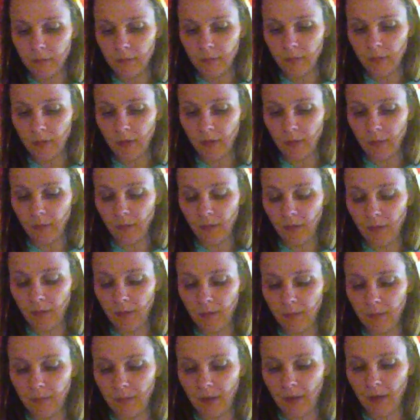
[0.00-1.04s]
Dream
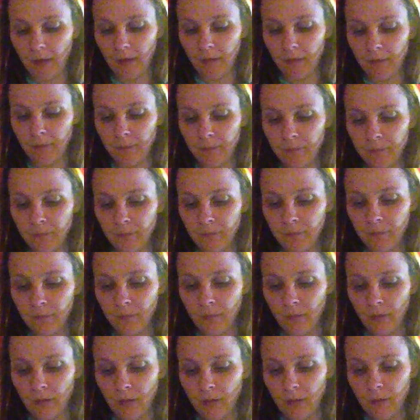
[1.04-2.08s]
about
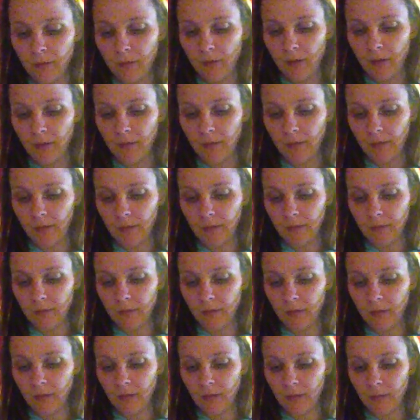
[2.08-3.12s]
like
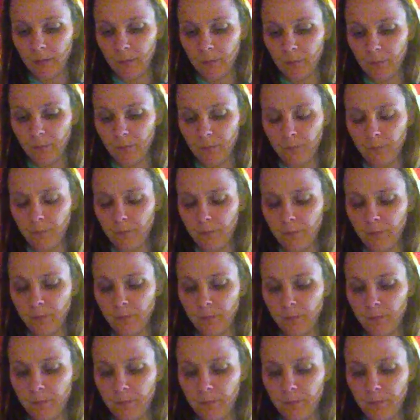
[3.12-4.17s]
the
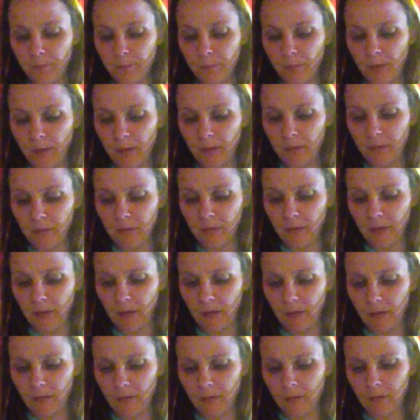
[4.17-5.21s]
bear
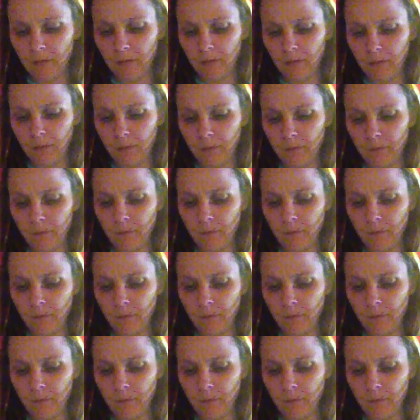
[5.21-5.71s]
things,